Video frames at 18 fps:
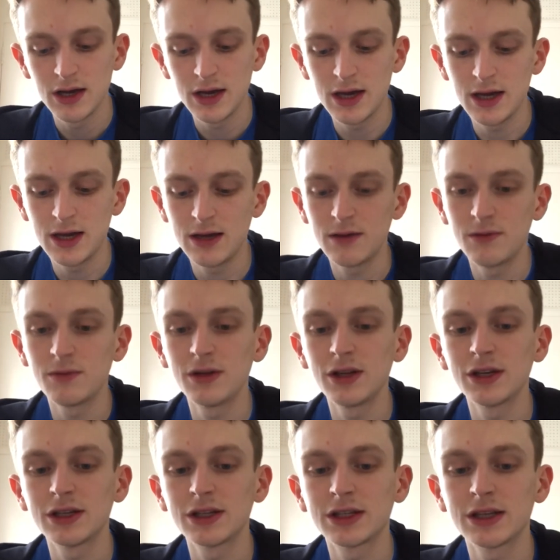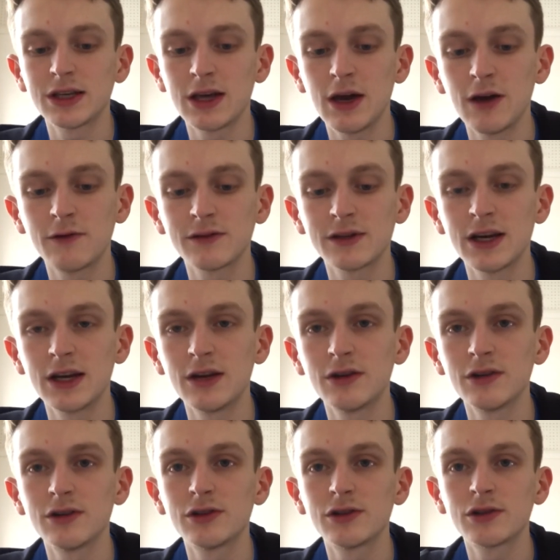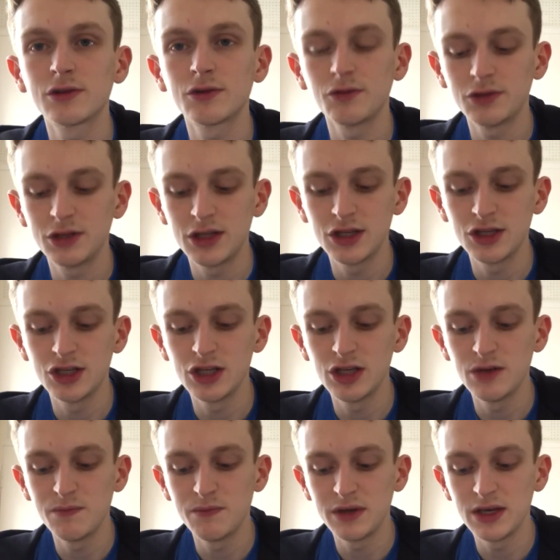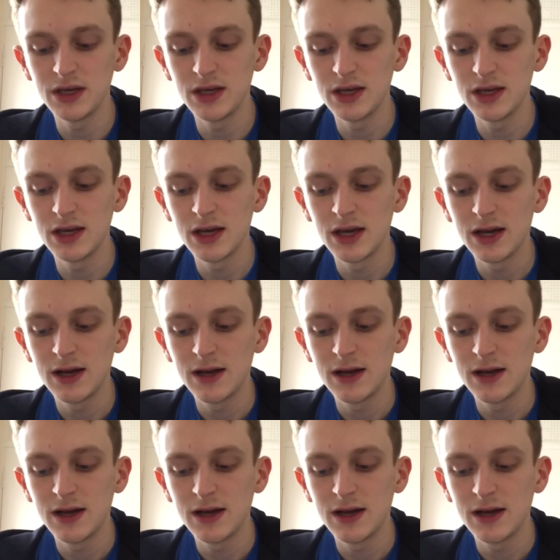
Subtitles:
whether it's health centres, going to the GP,